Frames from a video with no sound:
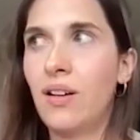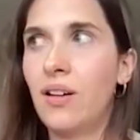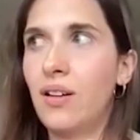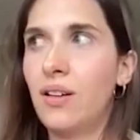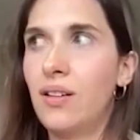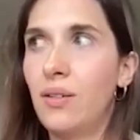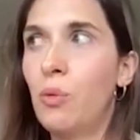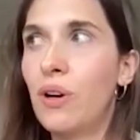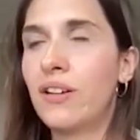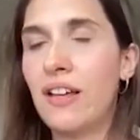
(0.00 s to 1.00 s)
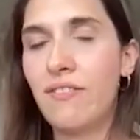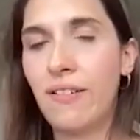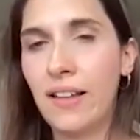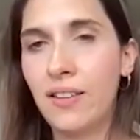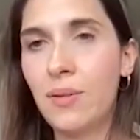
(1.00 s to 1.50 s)
can I
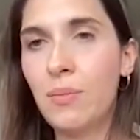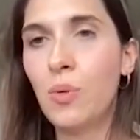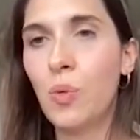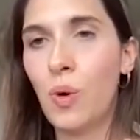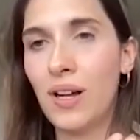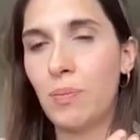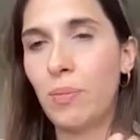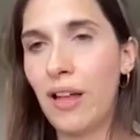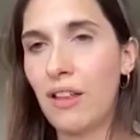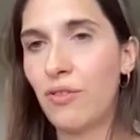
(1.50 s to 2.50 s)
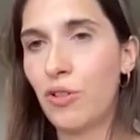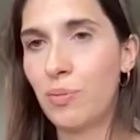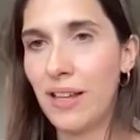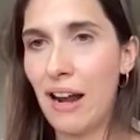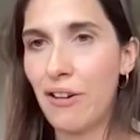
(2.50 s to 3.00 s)
find them, what
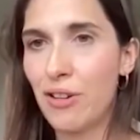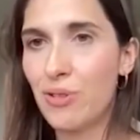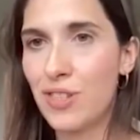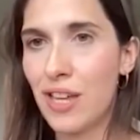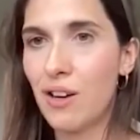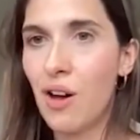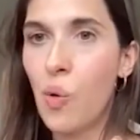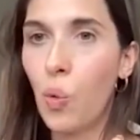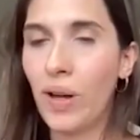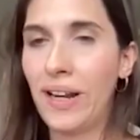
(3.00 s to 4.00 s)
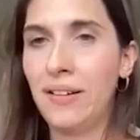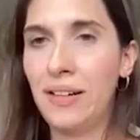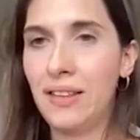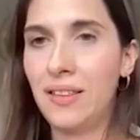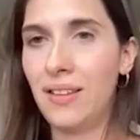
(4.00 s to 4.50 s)
platform they are using when I
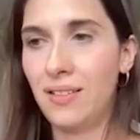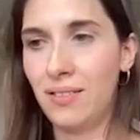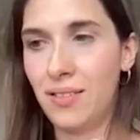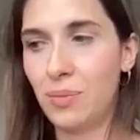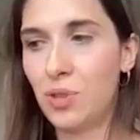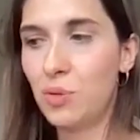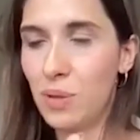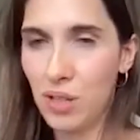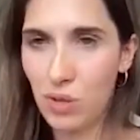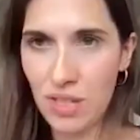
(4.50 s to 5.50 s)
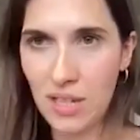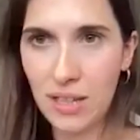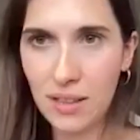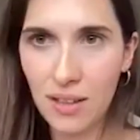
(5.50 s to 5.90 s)
need them to be using it,